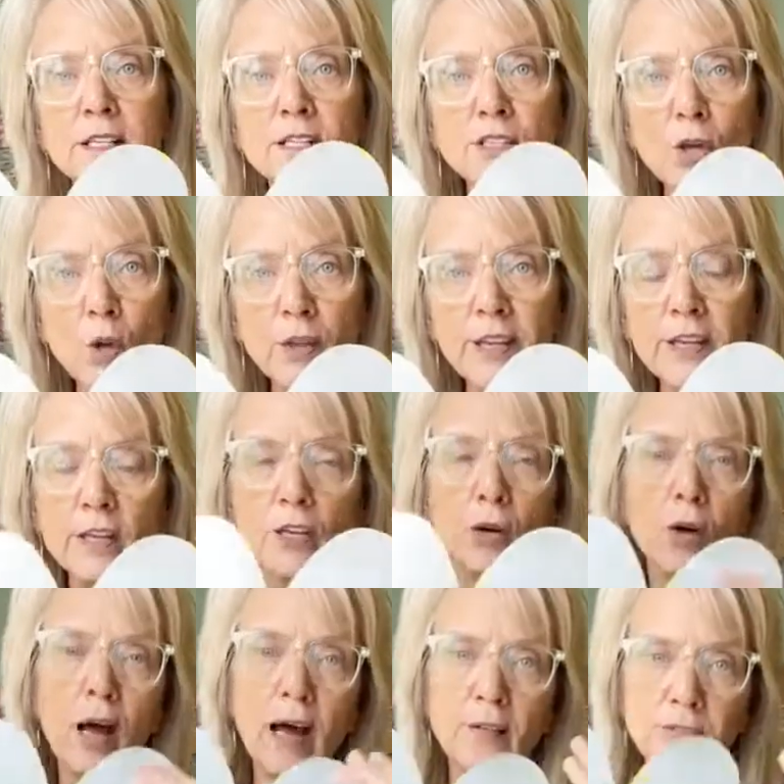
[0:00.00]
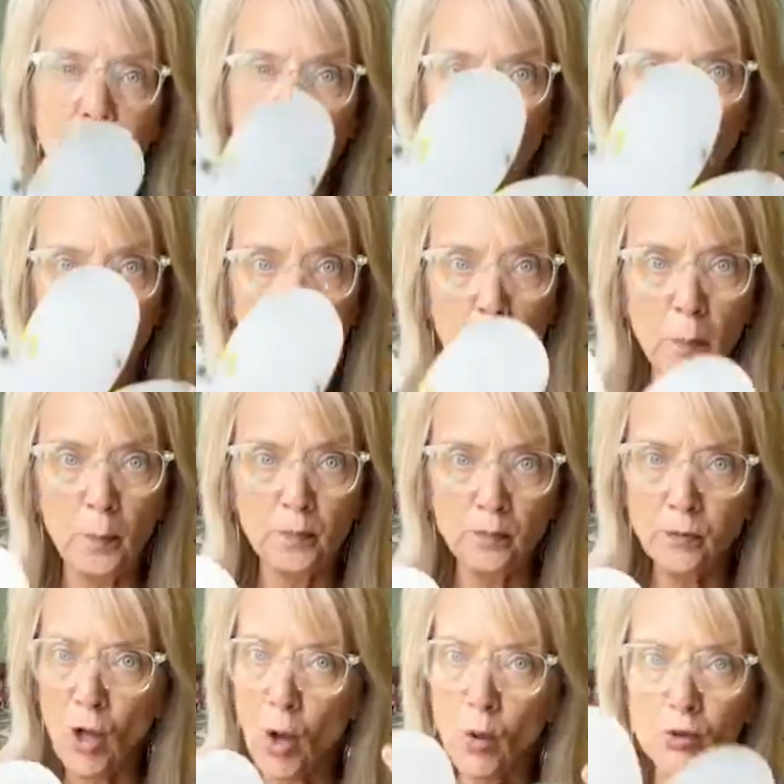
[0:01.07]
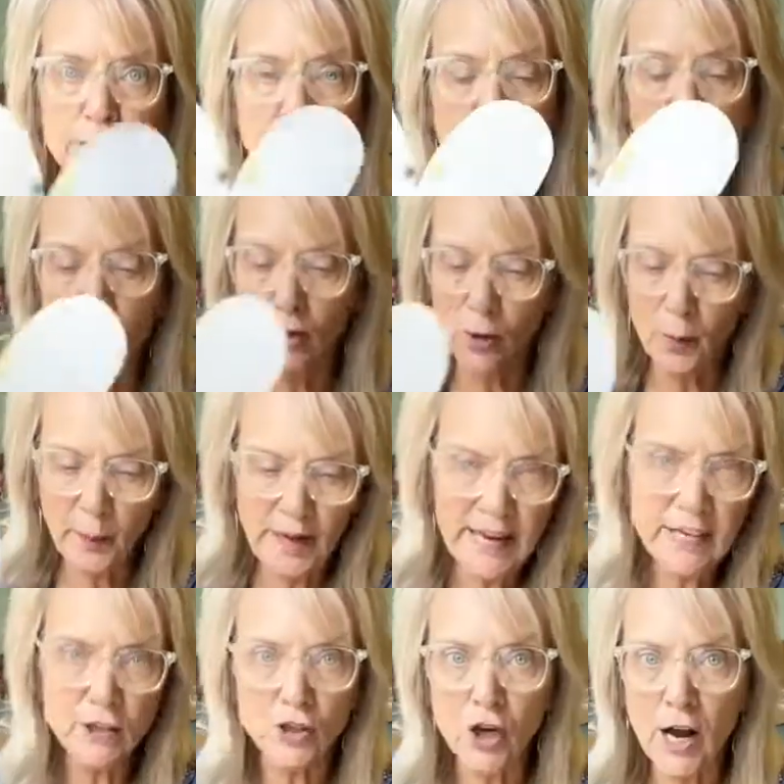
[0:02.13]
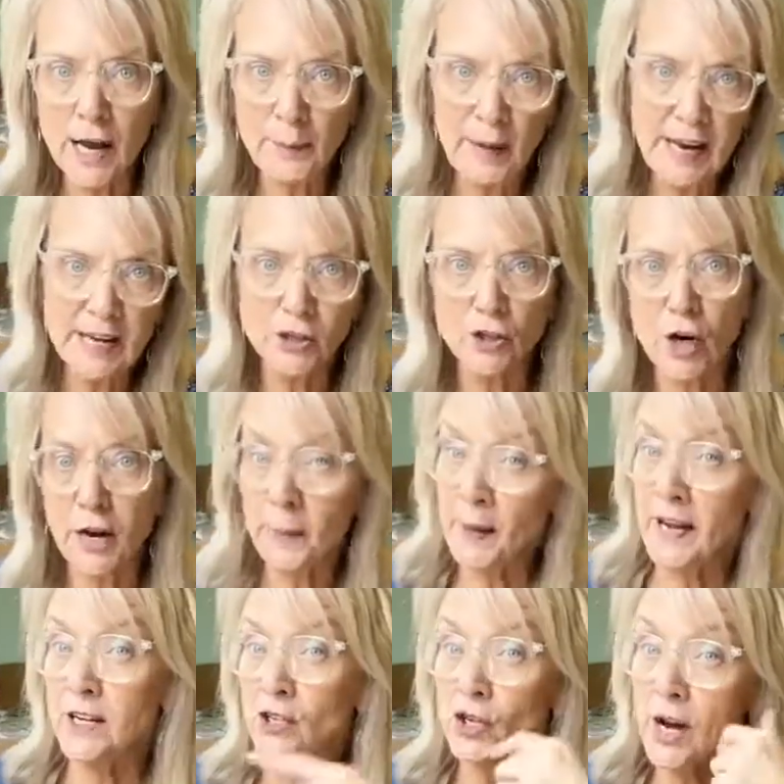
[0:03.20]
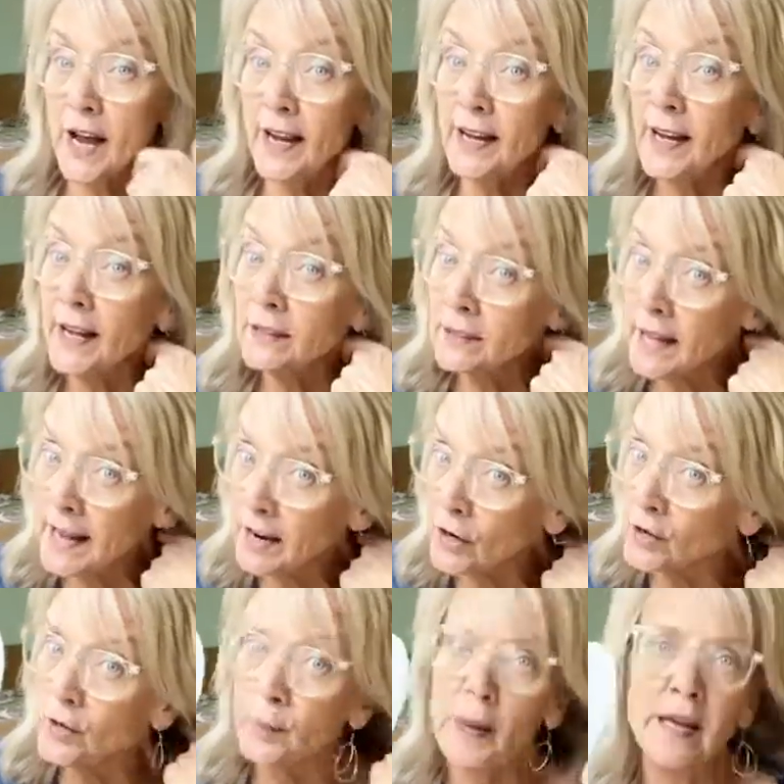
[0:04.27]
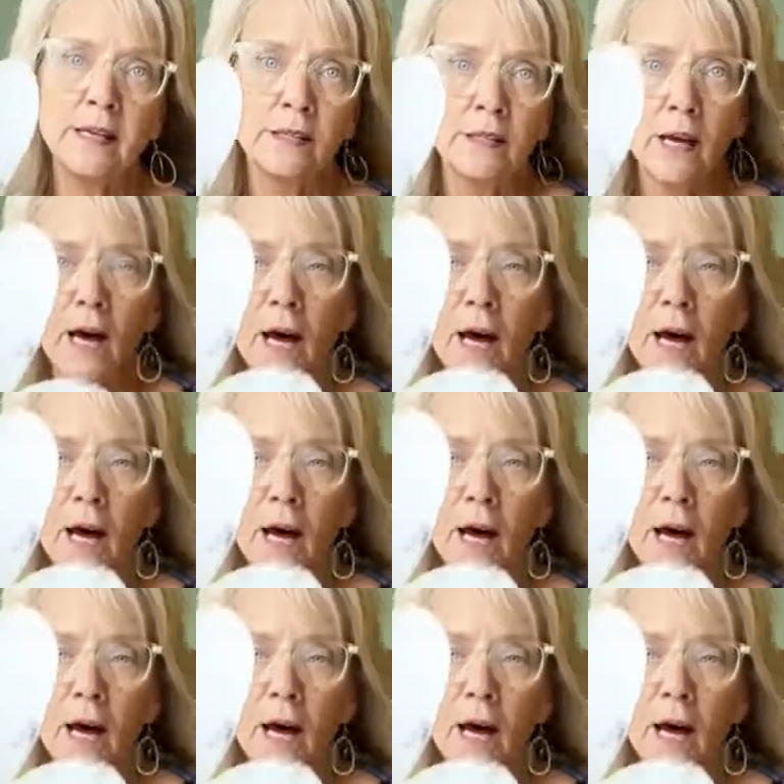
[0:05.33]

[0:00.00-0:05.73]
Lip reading: so that you don't have to put loads, paint dry, paint dry, paint dry, and layer the paint